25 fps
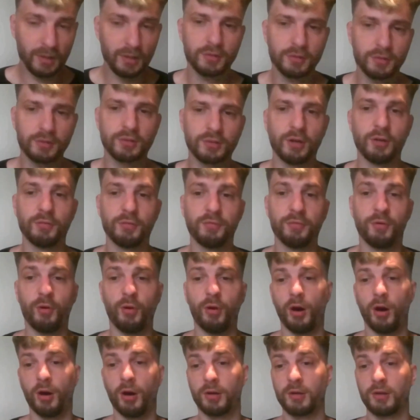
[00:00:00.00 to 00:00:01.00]
So I
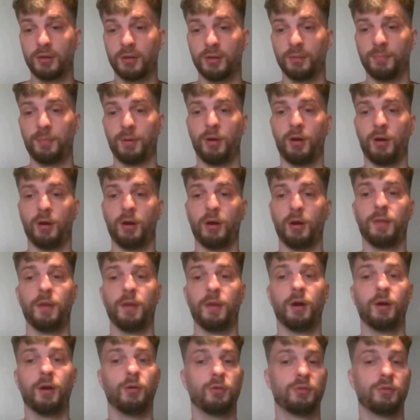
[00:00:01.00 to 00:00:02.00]
thought I could apply
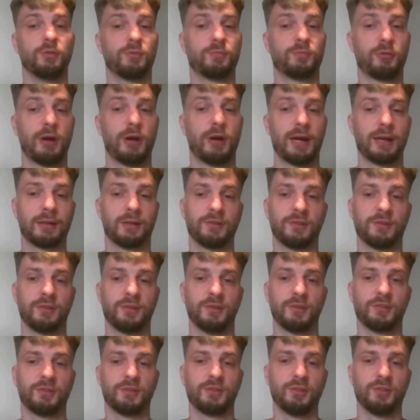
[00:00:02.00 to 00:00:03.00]
those practices